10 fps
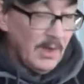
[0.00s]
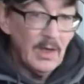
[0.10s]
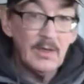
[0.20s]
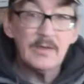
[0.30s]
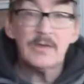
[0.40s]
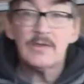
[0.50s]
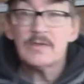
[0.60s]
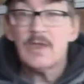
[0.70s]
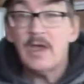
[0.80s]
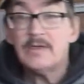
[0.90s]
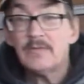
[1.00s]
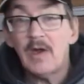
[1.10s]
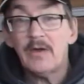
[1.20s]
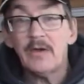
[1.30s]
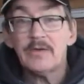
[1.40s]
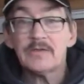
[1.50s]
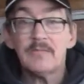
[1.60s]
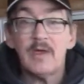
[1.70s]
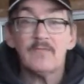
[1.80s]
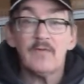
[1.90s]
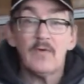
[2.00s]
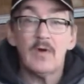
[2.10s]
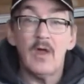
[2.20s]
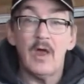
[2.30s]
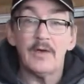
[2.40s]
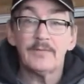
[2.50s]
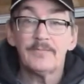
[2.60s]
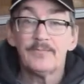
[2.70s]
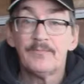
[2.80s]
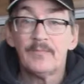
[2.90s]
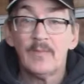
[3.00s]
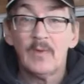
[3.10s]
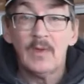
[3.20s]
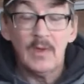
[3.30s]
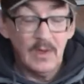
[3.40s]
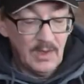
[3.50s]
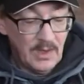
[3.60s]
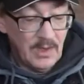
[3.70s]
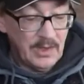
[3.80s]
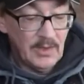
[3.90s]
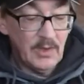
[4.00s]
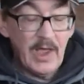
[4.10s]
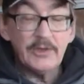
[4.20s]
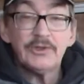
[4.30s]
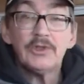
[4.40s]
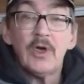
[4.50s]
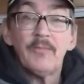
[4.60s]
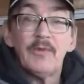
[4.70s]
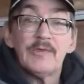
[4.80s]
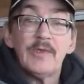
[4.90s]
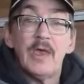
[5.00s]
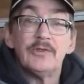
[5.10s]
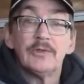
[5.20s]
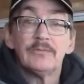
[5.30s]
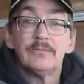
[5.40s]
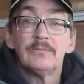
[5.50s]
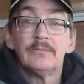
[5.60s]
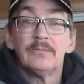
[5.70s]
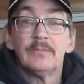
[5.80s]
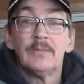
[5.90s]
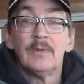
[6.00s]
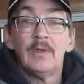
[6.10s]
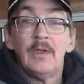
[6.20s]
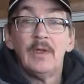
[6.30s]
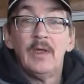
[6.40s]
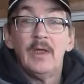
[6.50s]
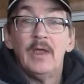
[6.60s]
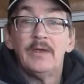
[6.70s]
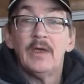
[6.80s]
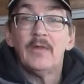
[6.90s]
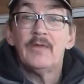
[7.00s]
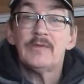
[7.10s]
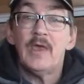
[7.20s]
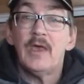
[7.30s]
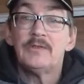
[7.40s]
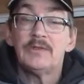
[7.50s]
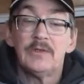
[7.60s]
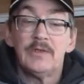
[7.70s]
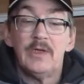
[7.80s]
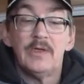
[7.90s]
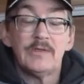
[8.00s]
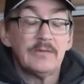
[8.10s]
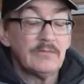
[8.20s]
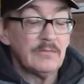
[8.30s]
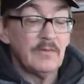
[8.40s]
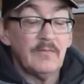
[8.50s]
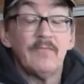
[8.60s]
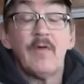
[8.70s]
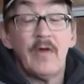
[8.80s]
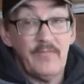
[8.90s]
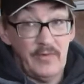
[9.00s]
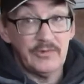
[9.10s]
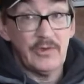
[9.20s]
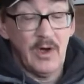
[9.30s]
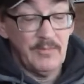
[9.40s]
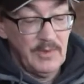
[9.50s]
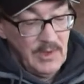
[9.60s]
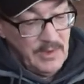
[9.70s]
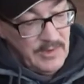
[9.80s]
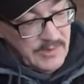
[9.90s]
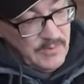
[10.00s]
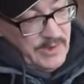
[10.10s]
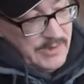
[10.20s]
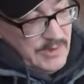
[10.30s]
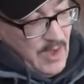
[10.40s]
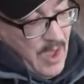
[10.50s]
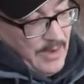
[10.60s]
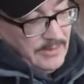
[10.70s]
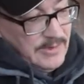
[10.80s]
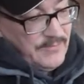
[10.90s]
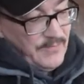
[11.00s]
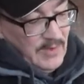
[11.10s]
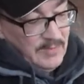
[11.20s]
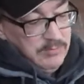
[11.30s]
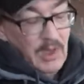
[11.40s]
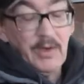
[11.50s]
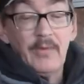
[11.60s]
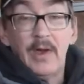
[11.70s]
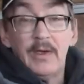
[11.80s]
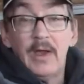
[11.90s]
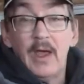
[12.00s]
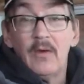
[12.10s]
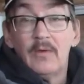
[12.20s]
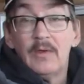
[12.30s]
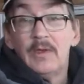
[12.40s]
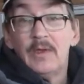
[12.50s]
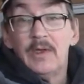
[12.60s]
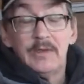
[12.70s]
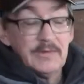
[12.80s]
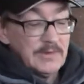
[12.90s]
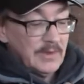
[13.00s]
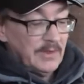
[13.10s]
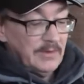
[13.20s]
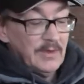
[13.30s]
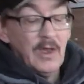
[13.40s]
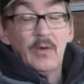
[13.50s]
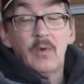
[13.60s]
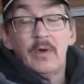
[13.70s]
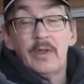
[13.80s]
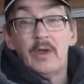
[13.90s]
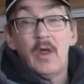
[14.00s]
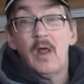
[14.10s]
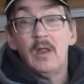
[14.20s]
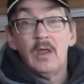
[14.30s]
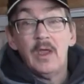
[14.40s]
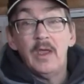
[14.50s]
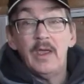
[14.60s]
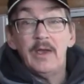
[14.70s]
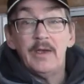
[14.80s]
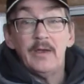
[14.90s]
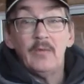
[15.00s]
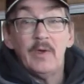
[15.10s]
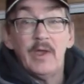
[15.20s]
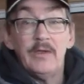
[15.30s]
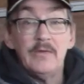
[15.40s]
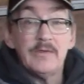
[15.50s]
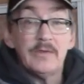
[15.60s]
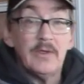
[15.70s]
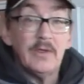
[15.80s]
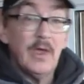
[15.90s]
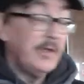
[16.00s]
and this thing slides around on a cement floor a lot, it'll actually sharpen this edge until this edge is very, very sharp. This one is not. It's fairly blunt right now. It's not a worry at all. And when I use it, I